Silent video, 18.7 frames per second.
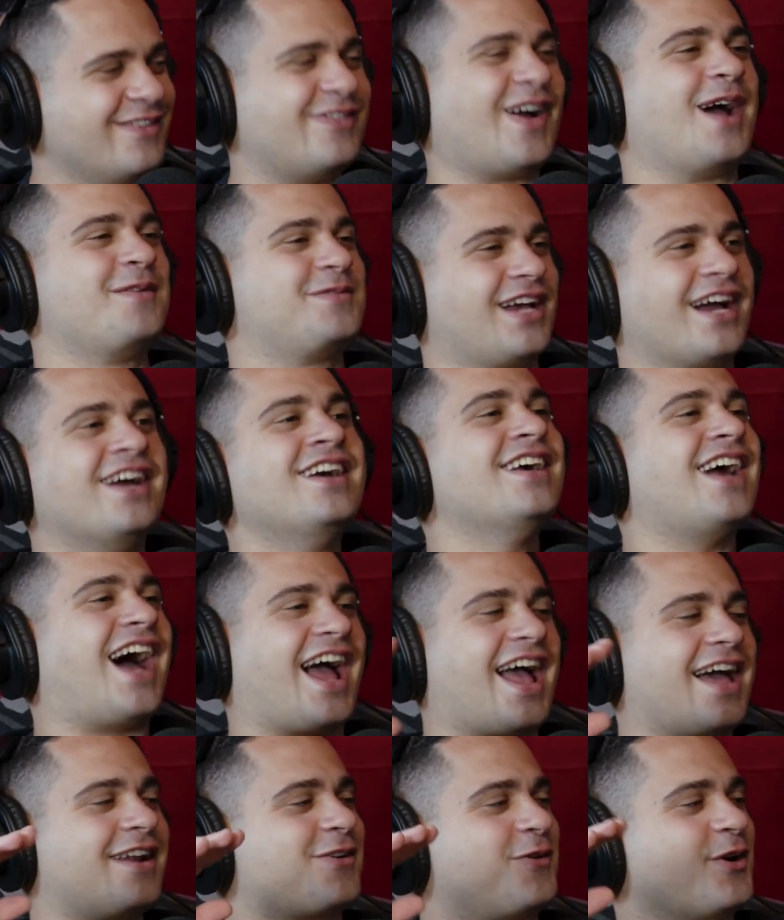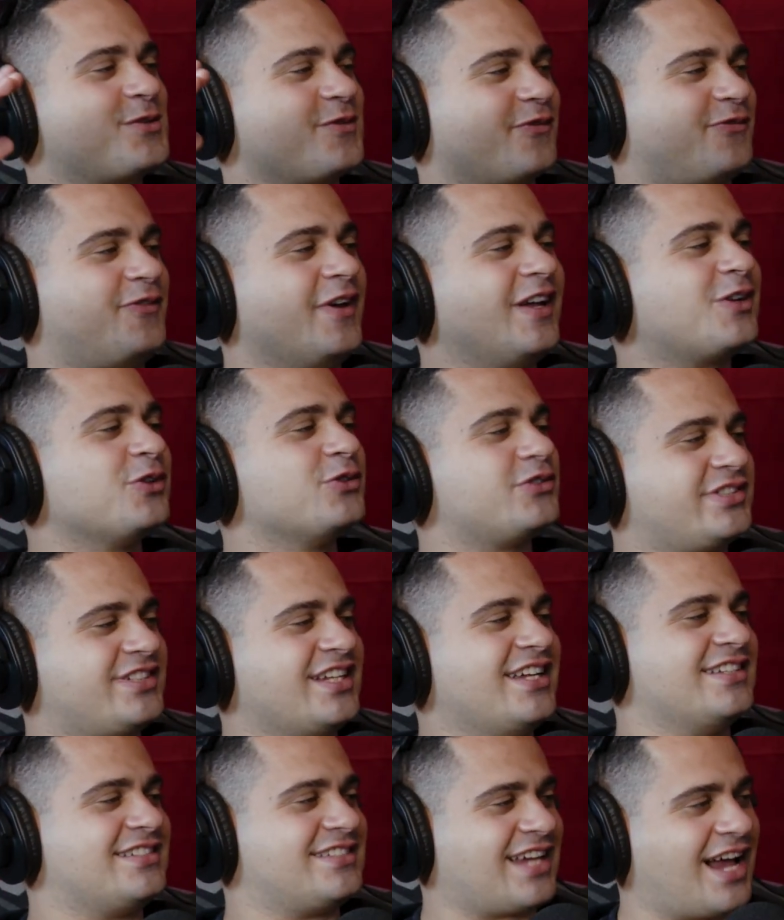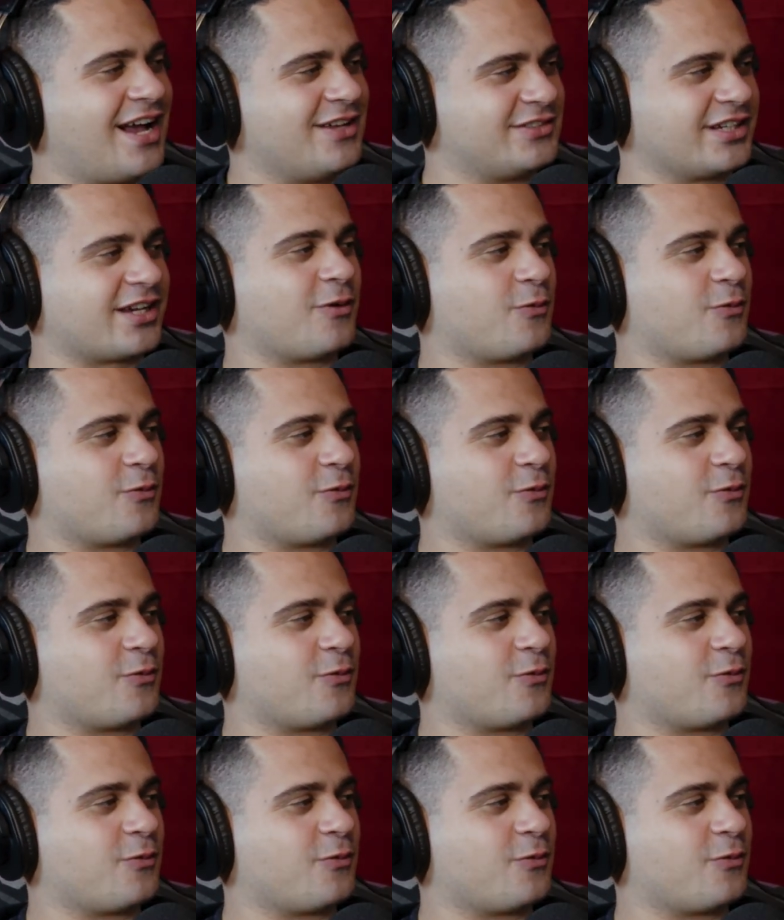I had a question. Finkelstein sounds like a